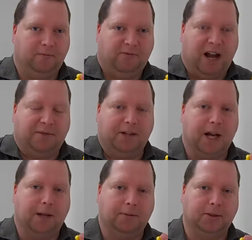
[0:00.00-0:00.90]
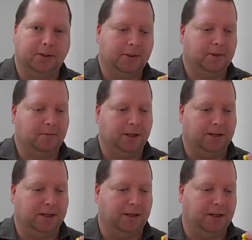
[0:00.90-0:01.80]
five times
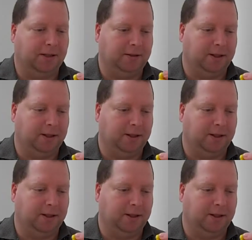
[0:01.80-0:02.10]
because then they,